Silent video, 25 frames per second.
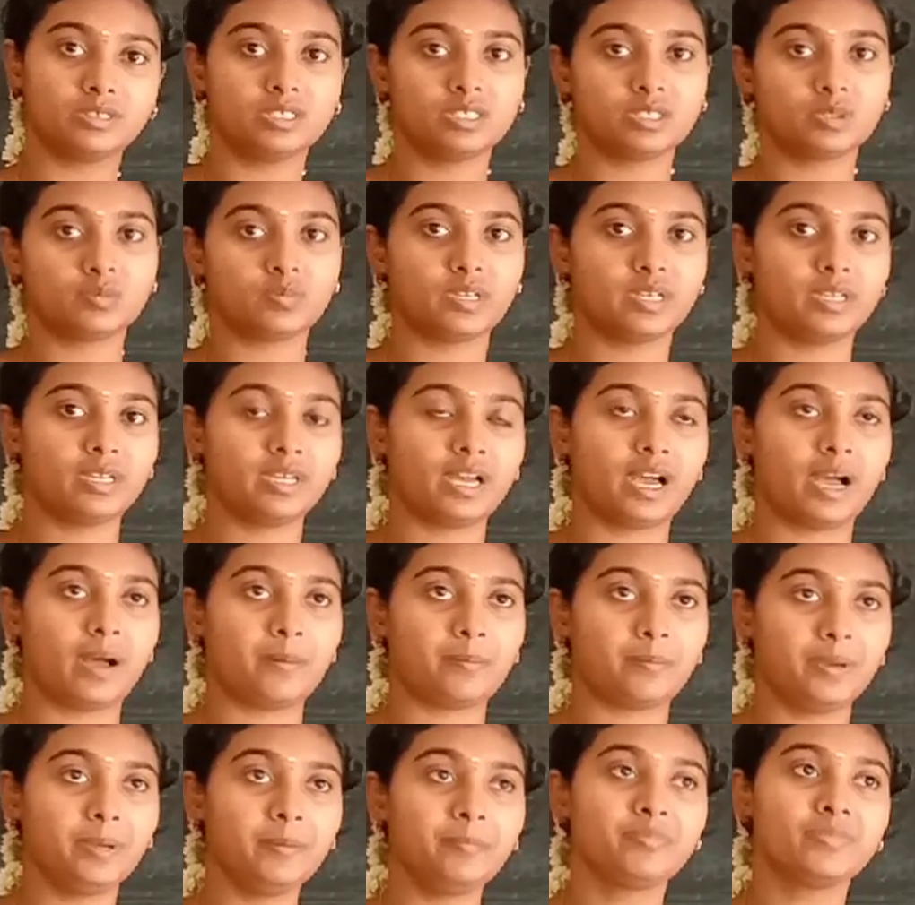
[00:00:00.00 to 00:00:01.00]
He is very
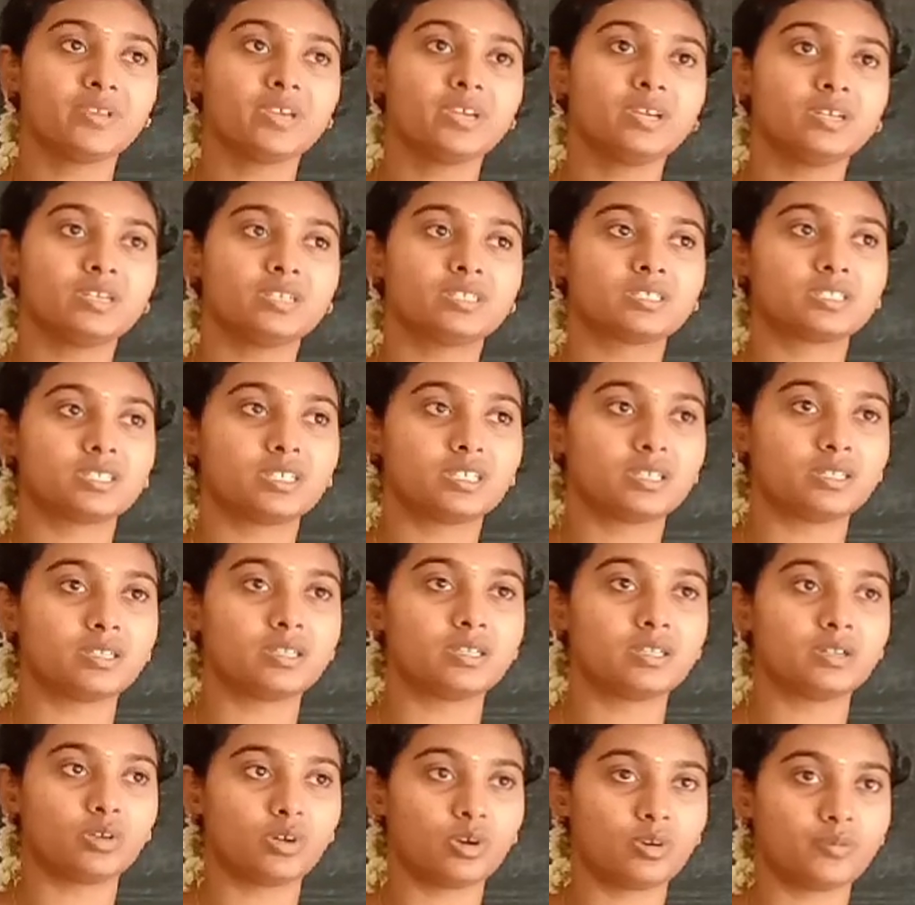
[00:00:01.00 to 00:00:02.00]
happy. He is
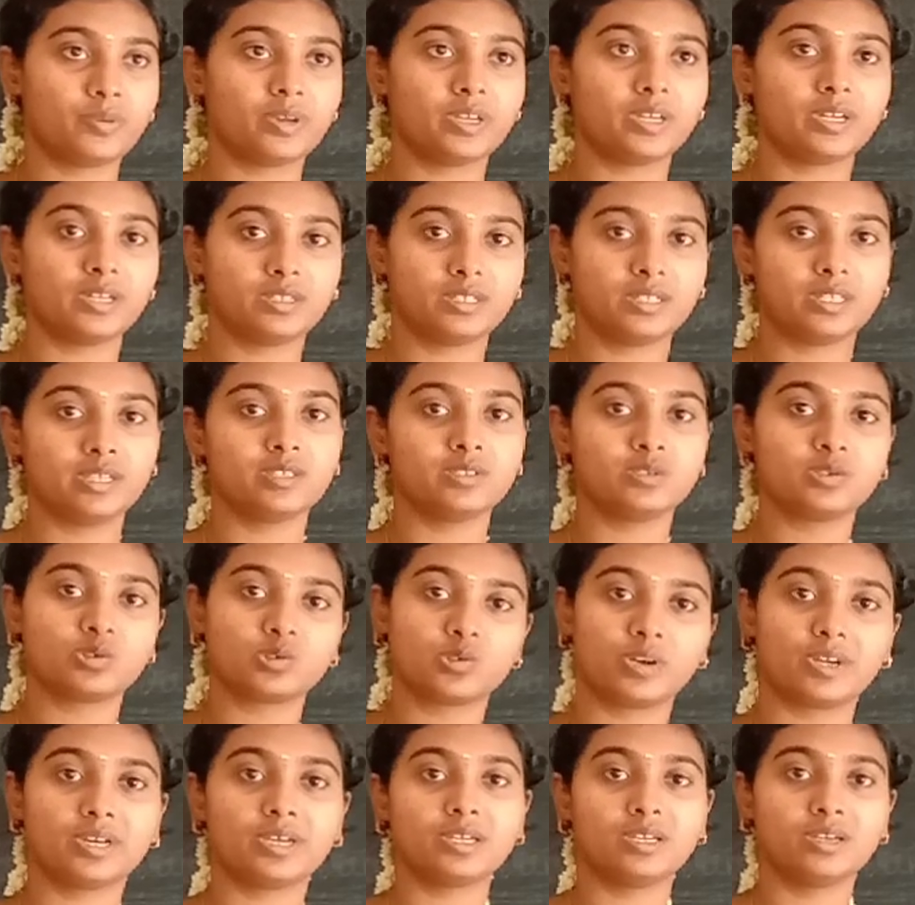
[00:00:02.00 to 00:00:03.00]
laughing and
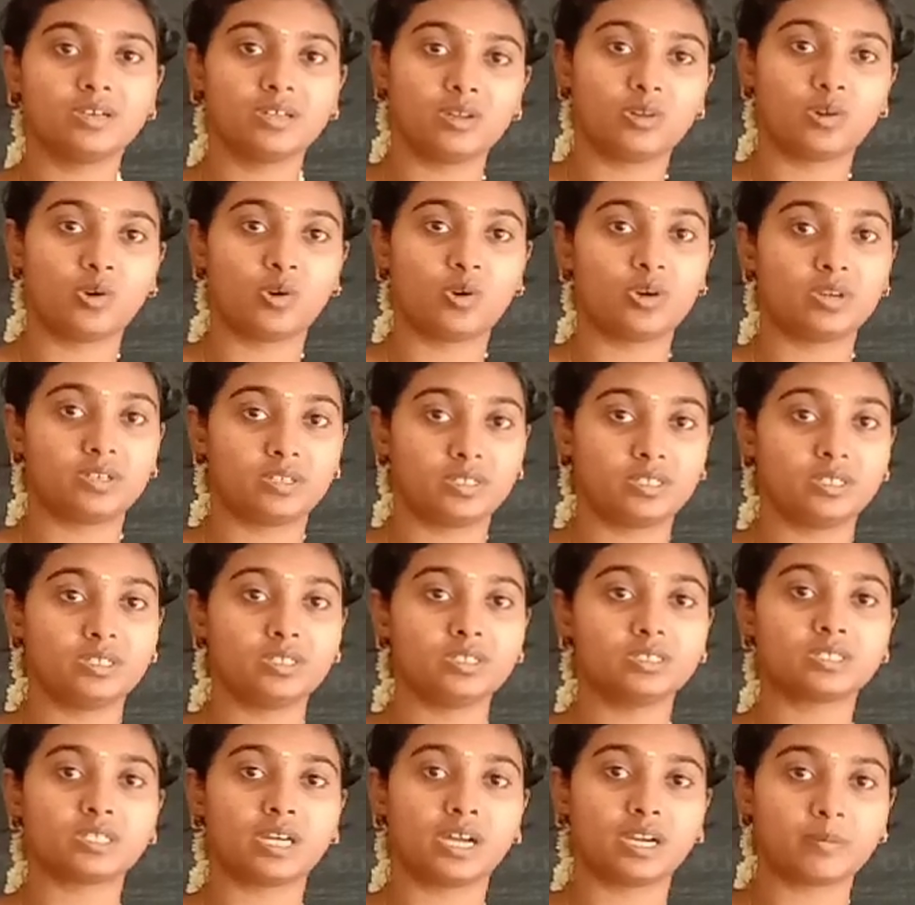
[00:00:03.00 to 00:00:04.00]
enjoying a lot.
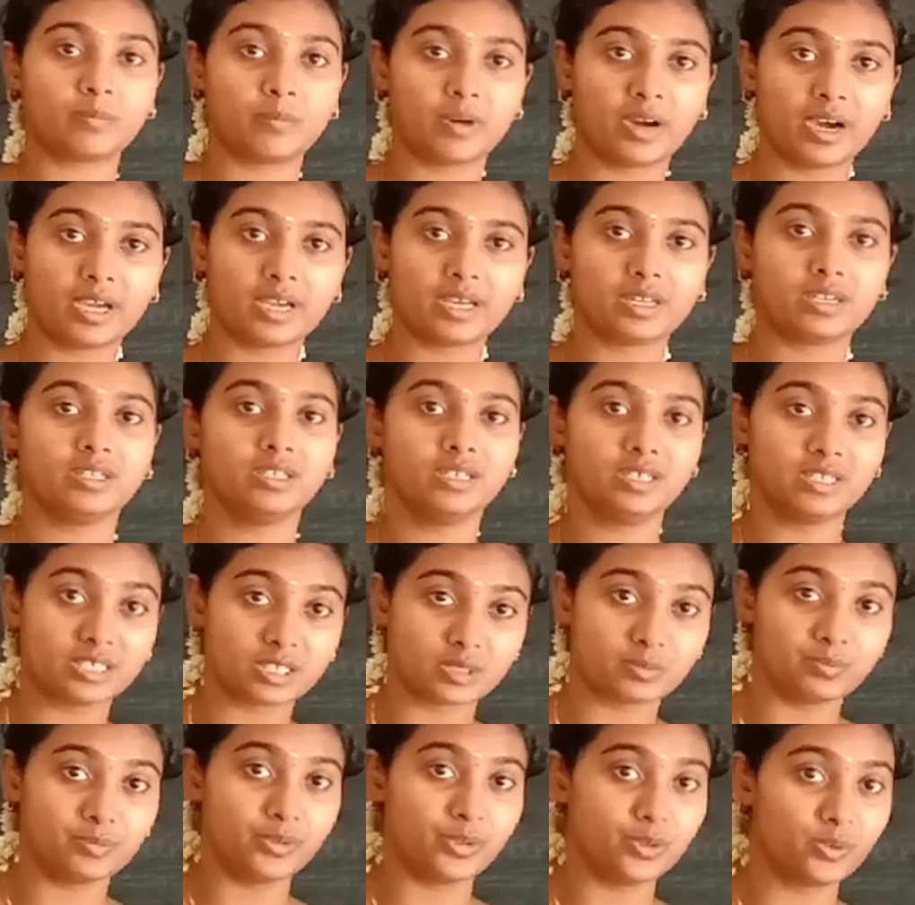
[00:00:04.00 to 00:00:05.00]
He is admiring
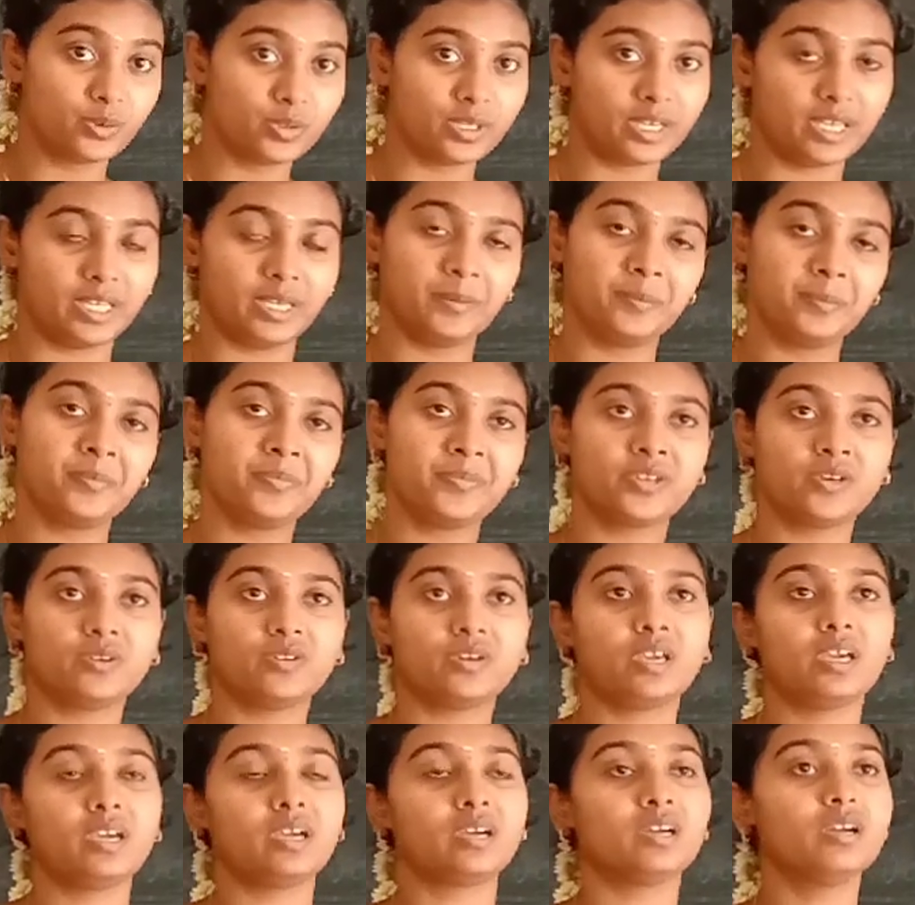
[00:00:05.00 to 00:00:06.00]
his beauty.
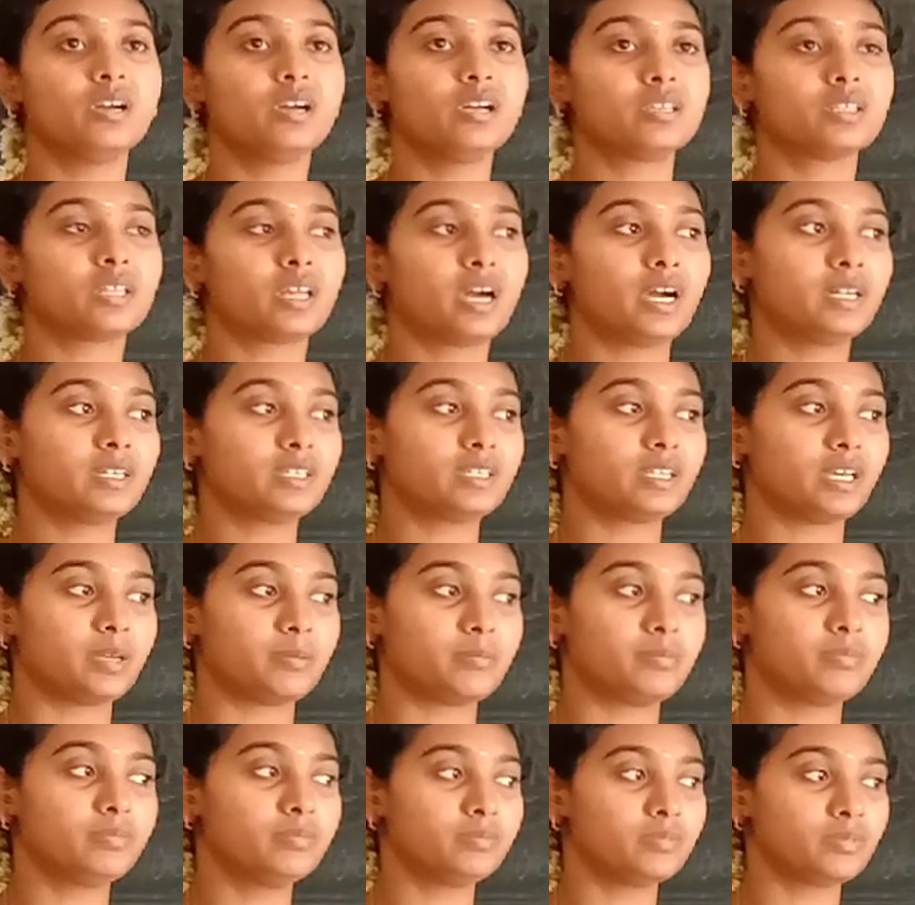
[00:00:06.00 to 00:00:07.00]
Okay, that
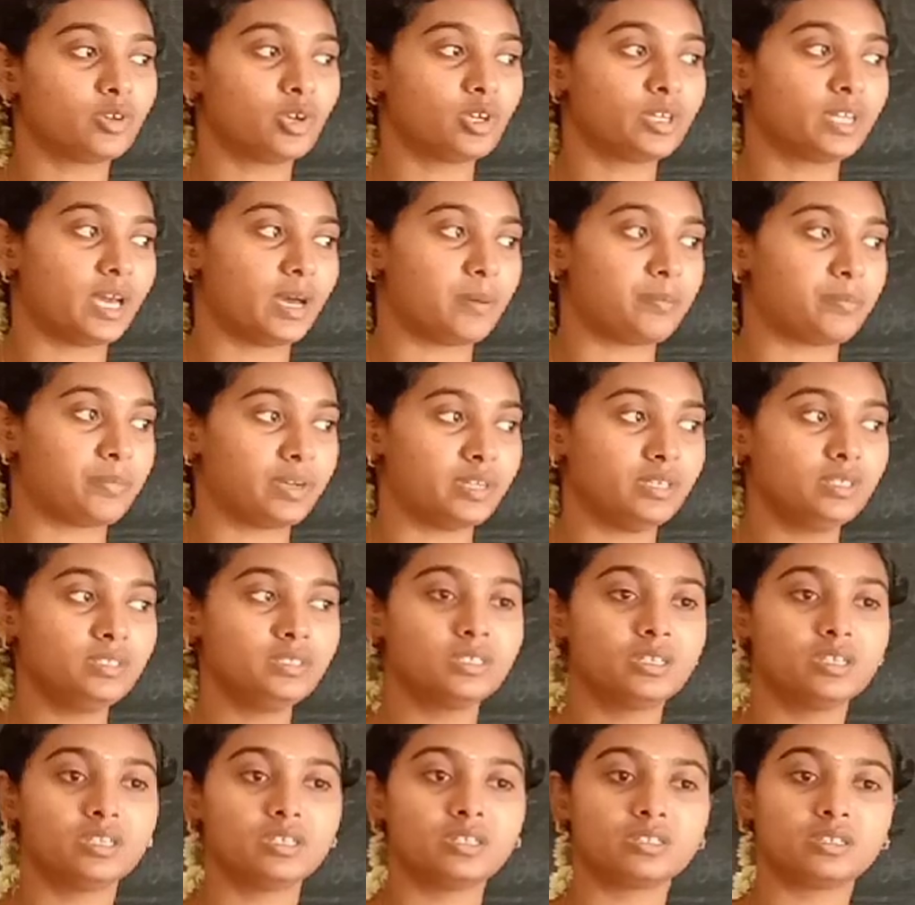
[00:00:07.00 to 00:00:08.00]
time what
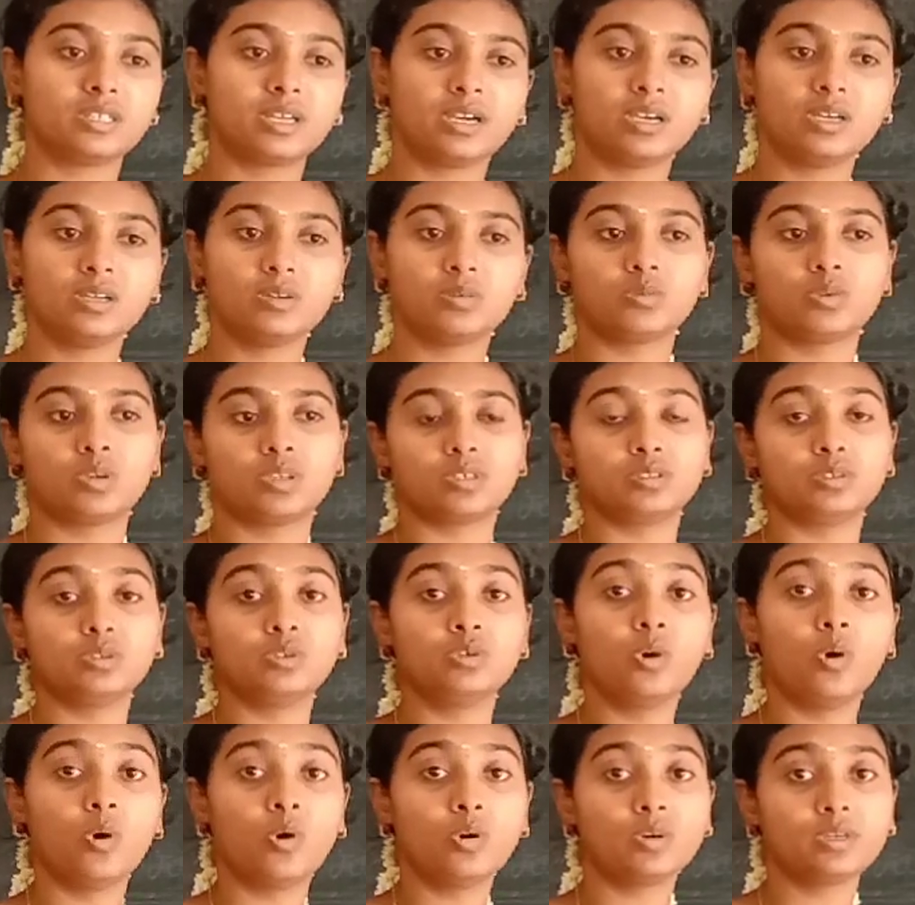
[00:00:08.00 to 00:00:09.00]
happened? There
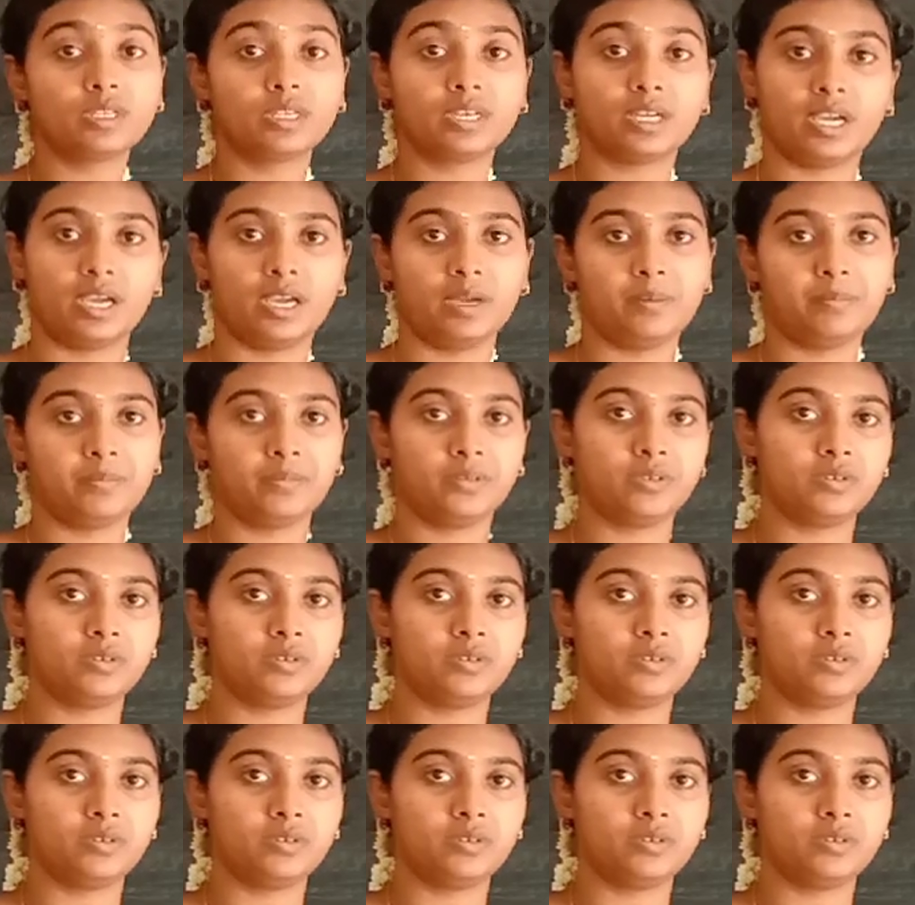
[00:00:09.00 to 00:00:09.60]
one goat came.